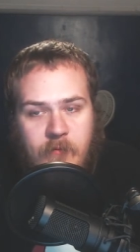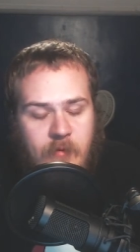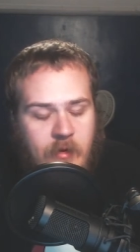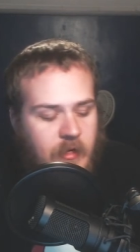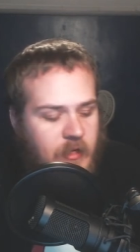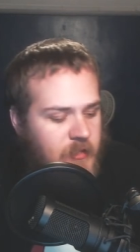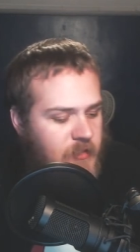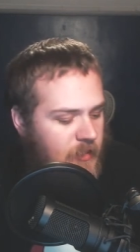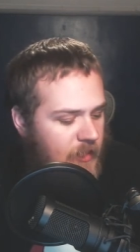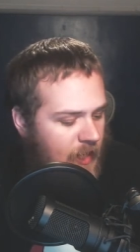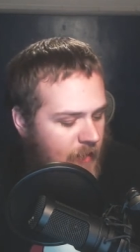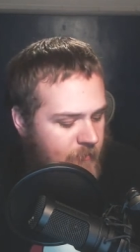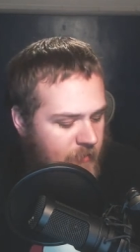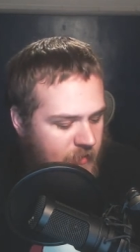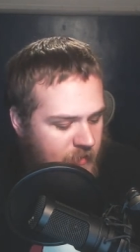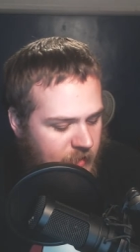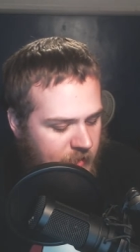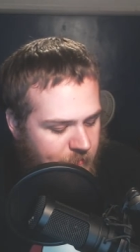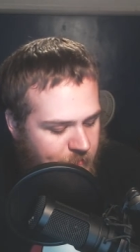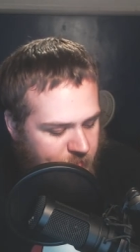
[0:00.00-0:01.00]
Man, he's a common
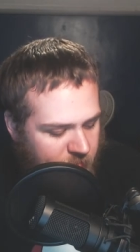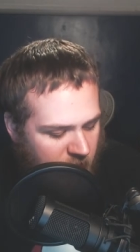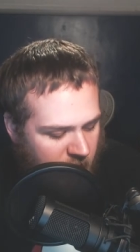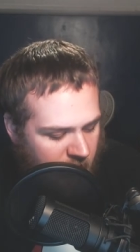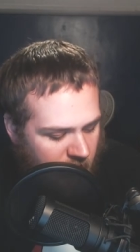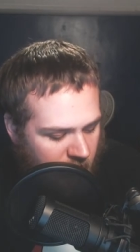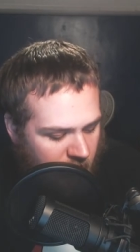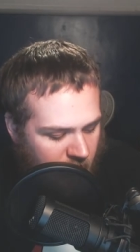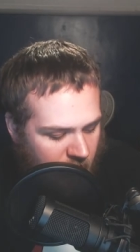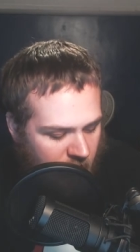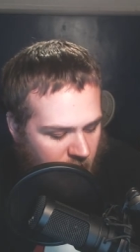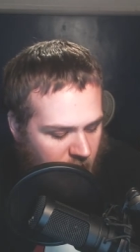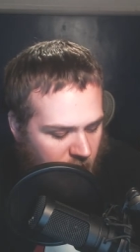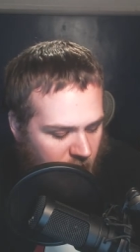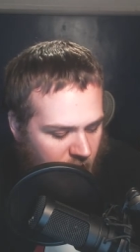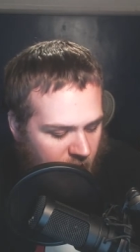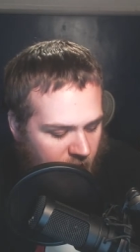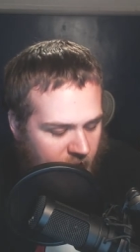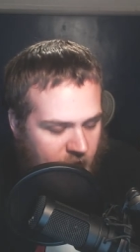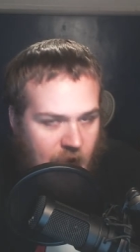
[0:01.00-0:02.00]
theme.
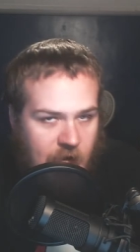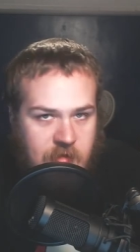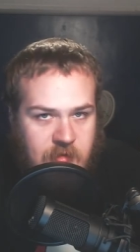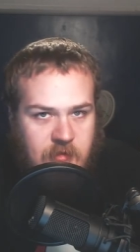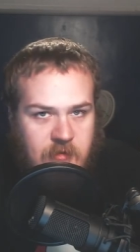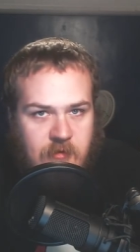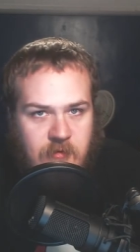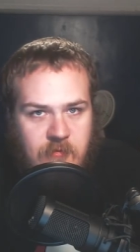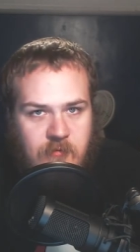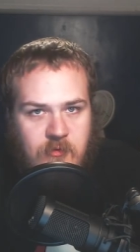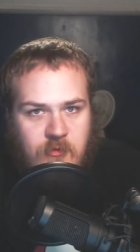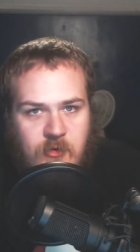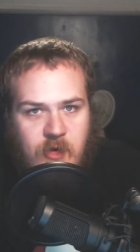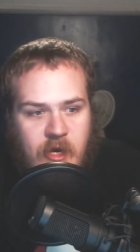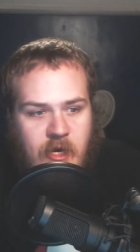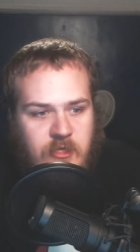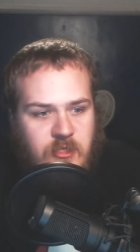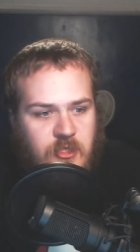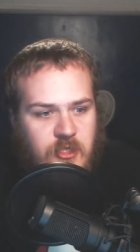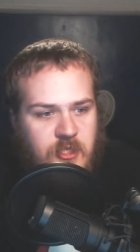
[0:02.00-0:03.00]
I asked
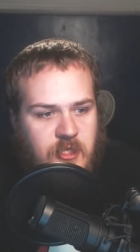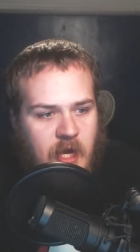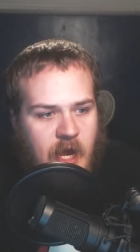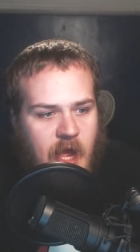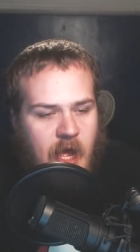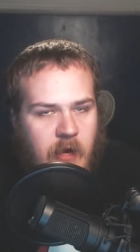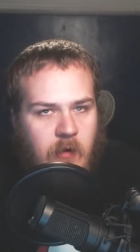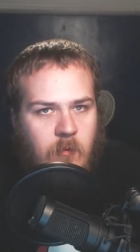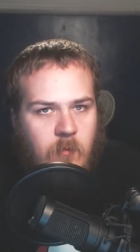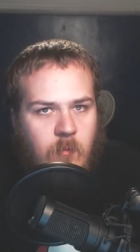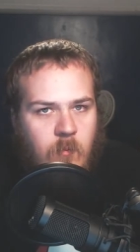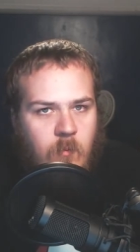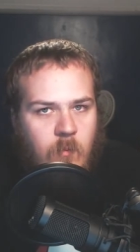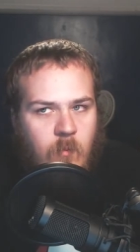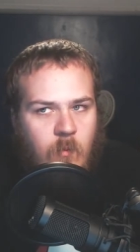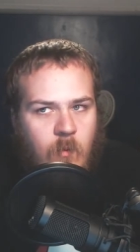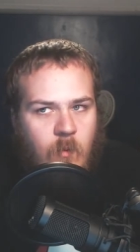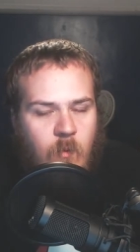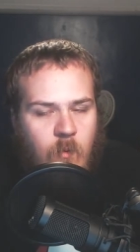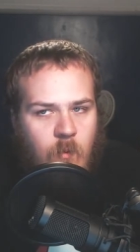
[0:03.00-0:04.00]
Trihex's chat,
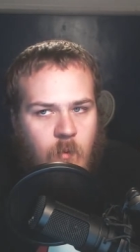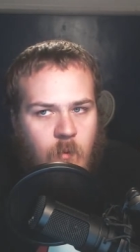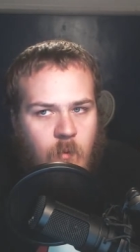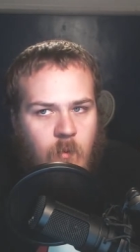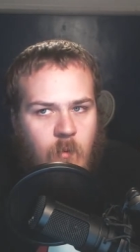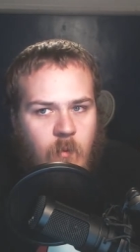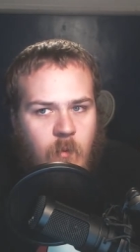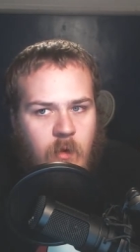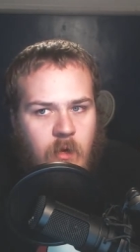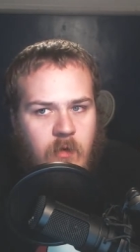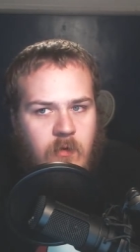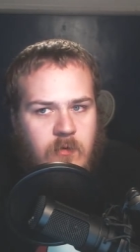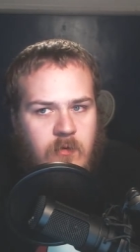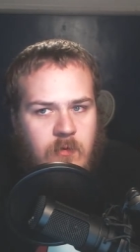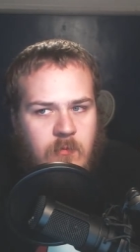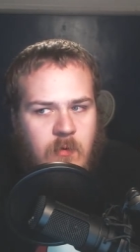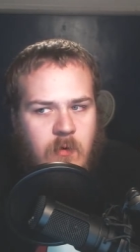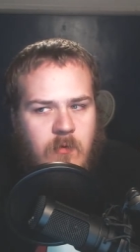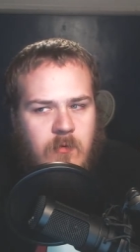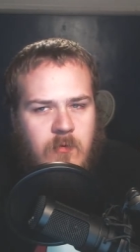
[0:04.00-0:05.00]
who is
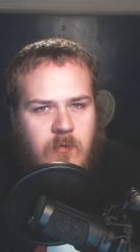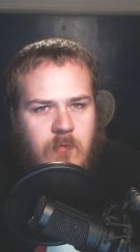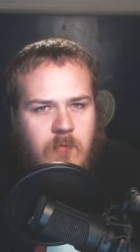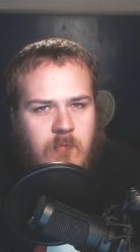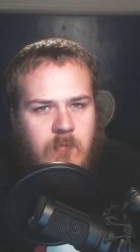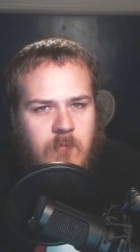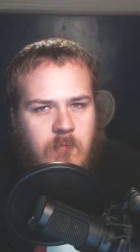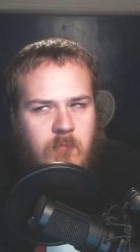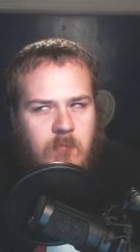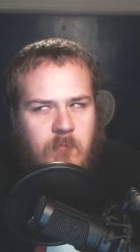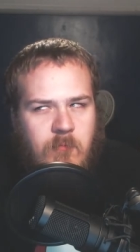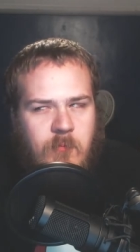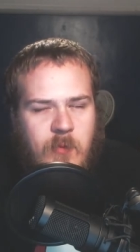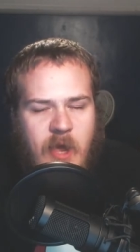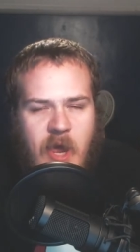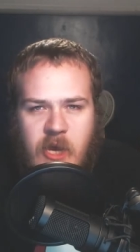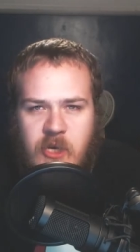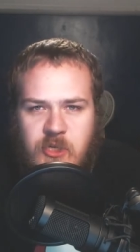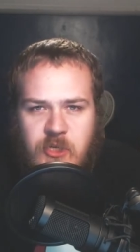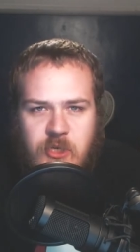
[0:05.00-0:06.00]
the most
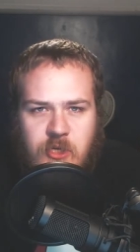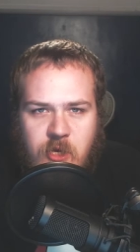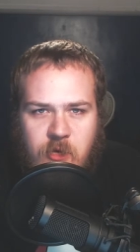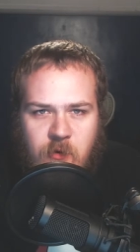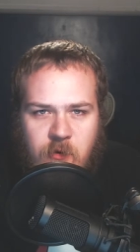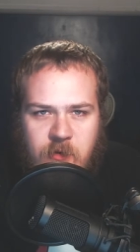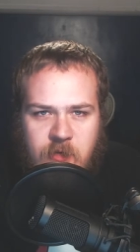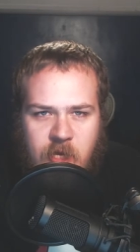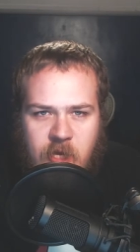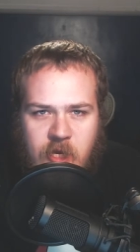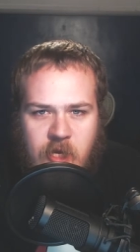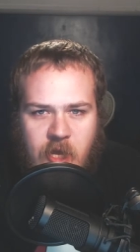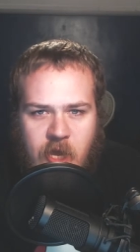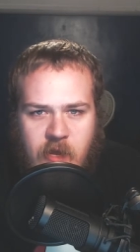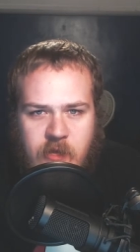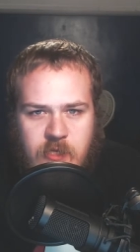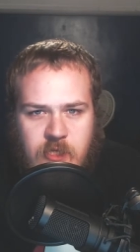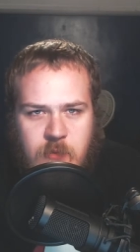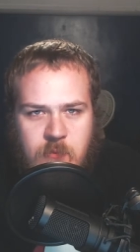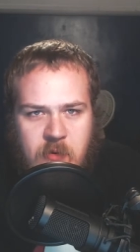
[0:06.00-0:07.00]
passionate or
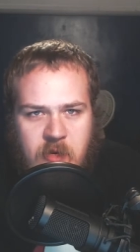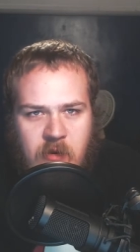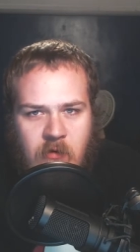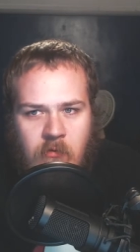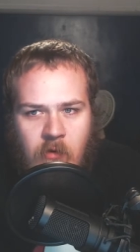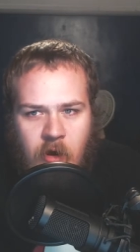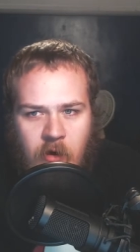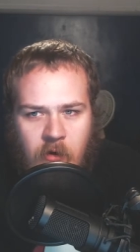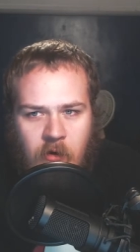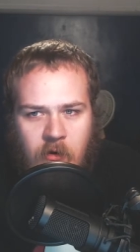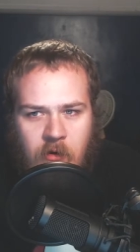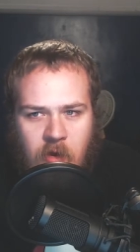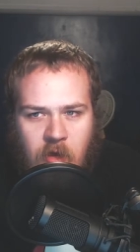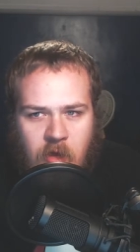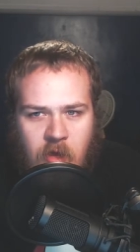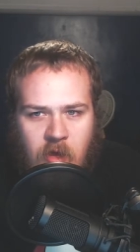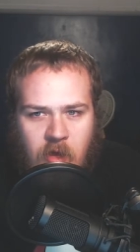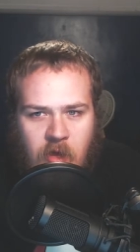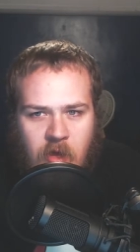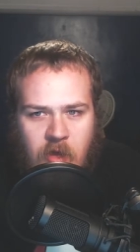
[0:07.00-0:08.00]
dedicated speedrunner?
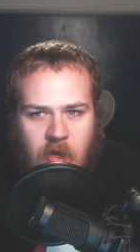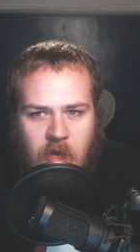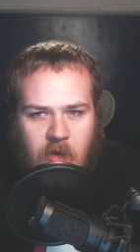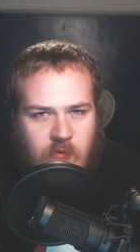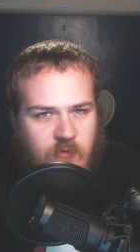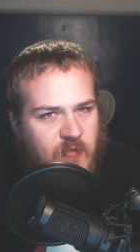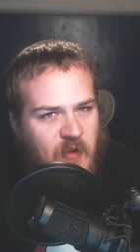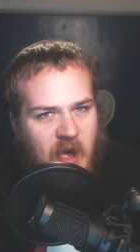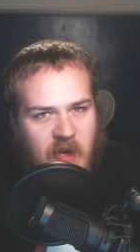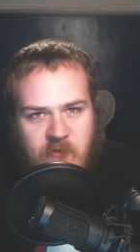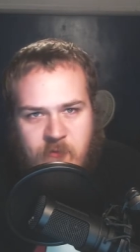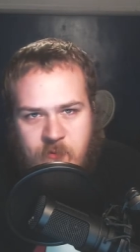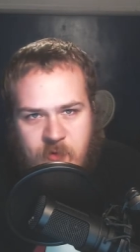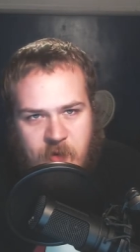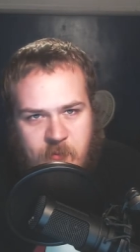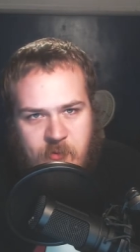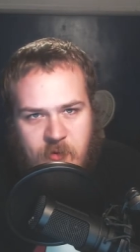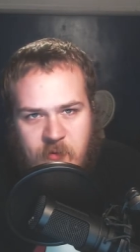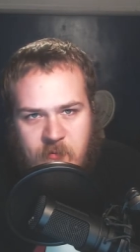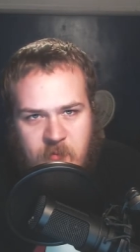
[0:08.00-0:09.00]
And five
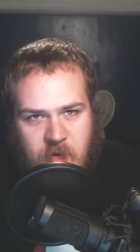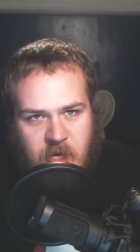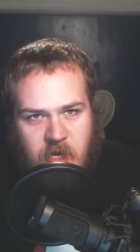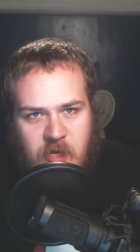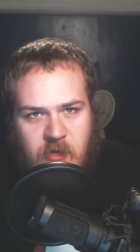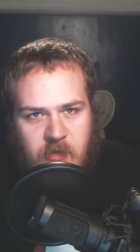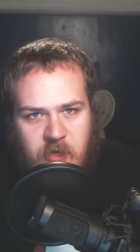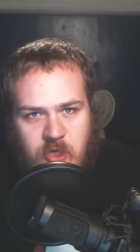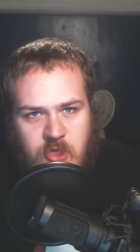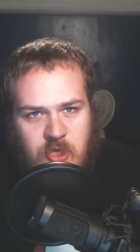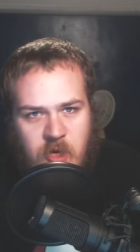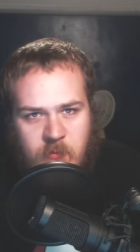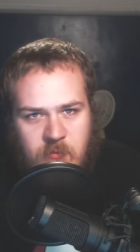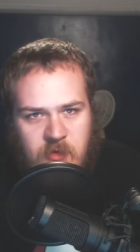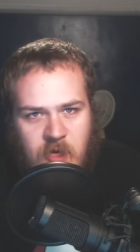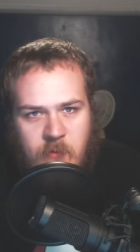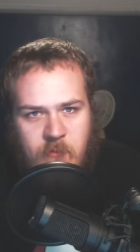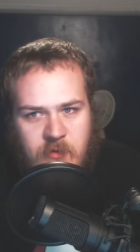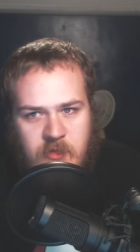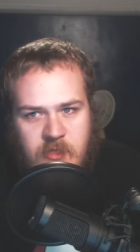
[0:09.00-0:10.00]
people immediately jumped
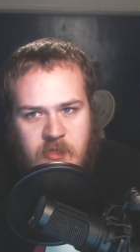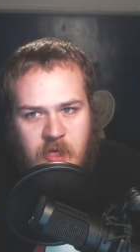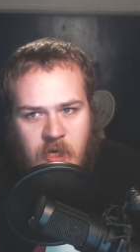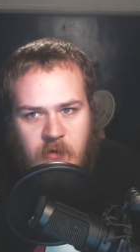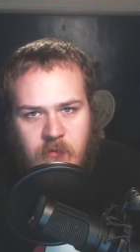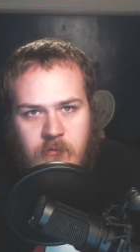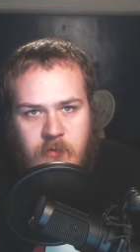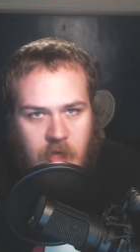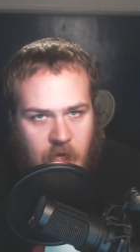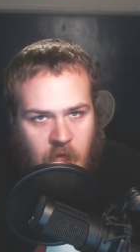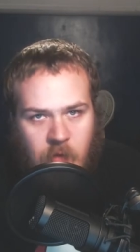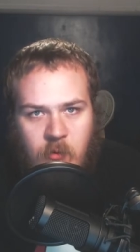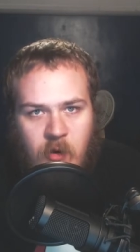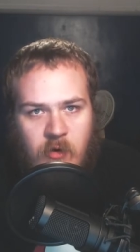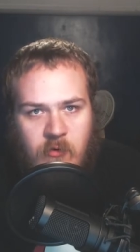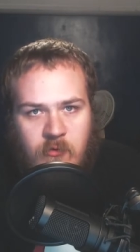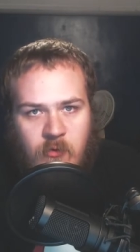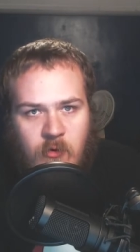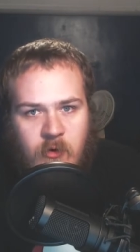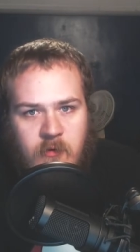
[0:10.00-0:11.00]
up and said Caleb
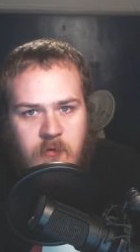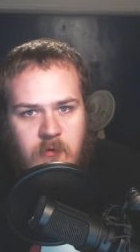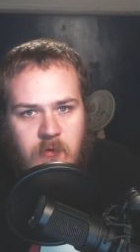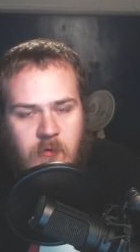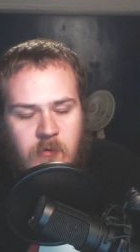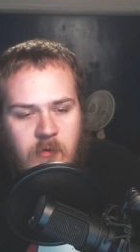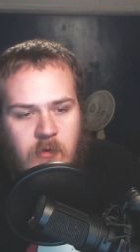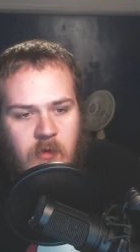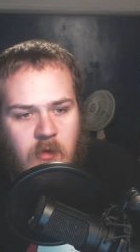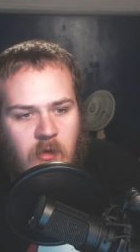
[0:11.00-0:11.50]
Hart 42.